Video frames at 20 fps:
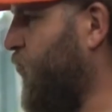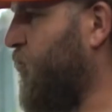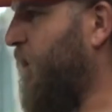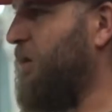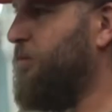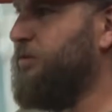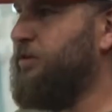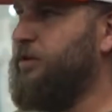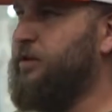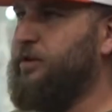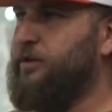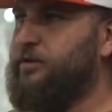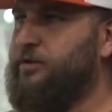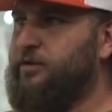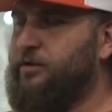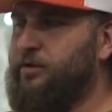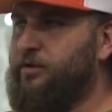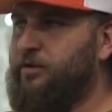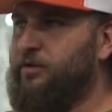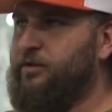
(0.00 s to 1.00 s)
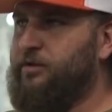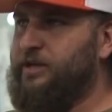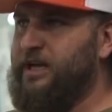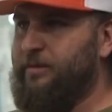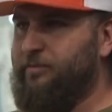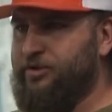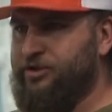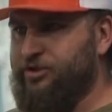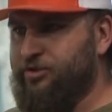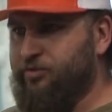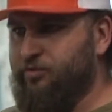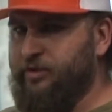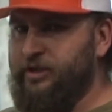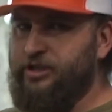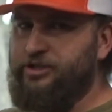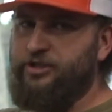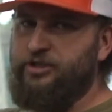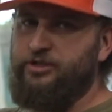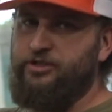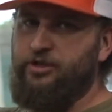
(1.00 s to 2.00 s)
right when the temperature
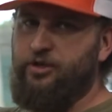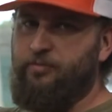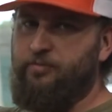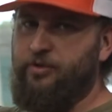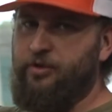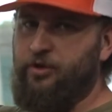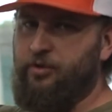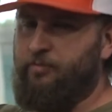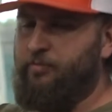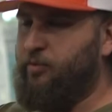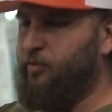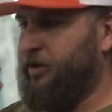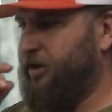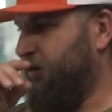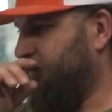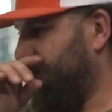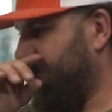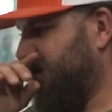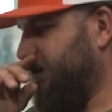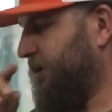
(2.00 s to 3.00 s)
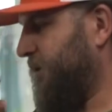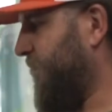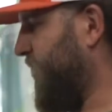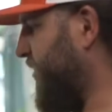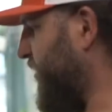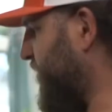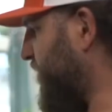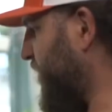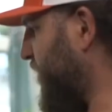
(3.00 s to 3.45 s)
reaches your, your point of uh,